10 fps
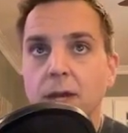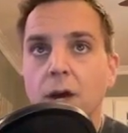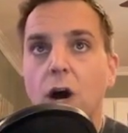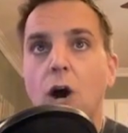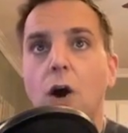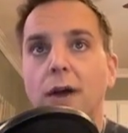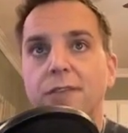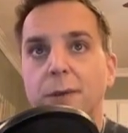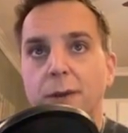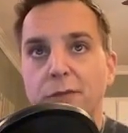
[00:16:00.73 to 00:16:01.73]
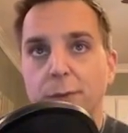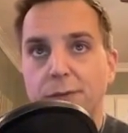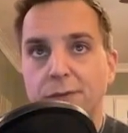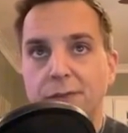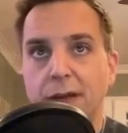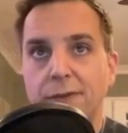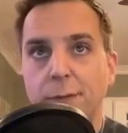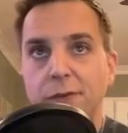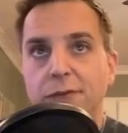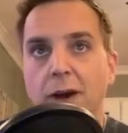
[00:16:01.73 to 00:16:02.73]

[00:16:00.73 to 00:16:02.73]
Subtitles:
Oh, I see. We're not switching sides. We're just.